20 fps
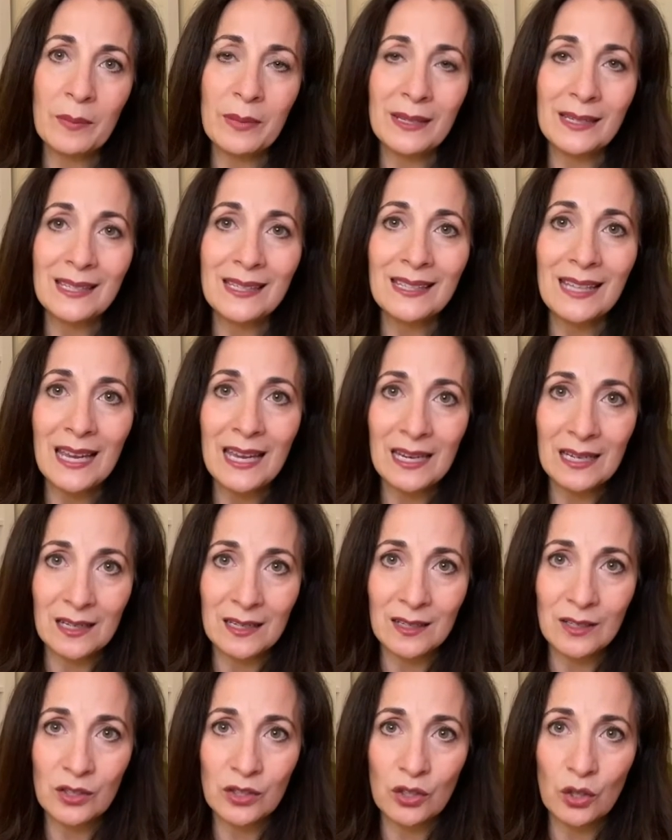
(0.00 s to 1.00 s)
is
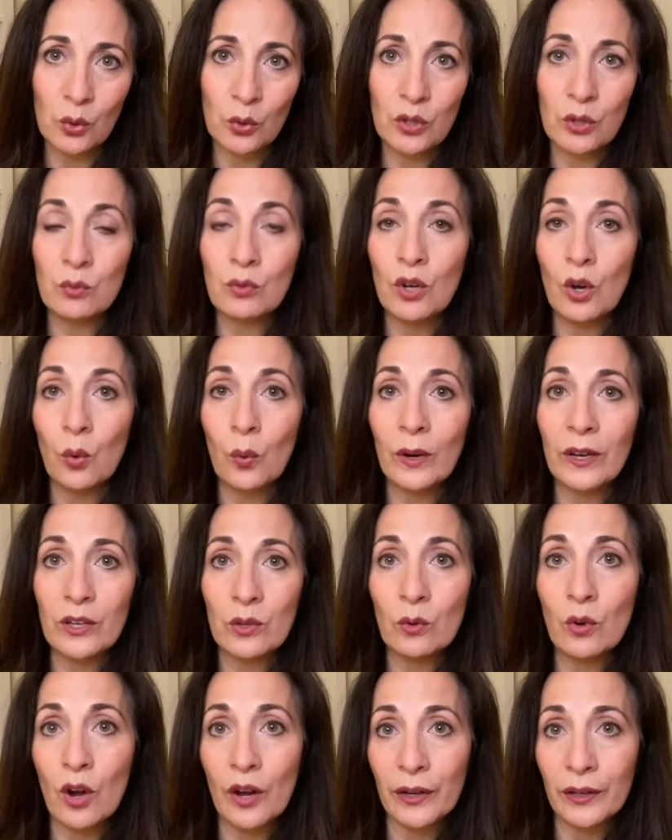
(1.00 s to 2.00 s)
cited so you know where you
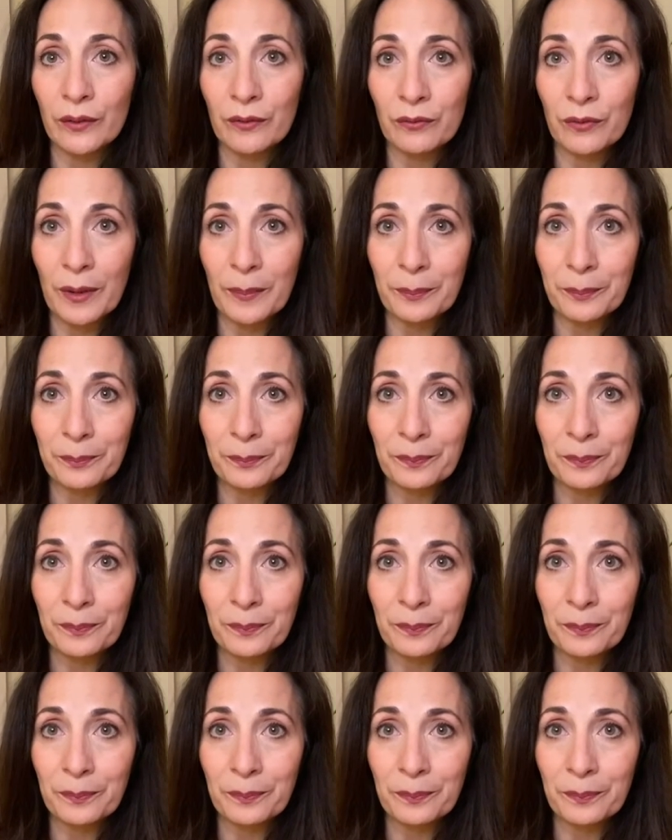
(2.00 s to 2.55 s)
got it from.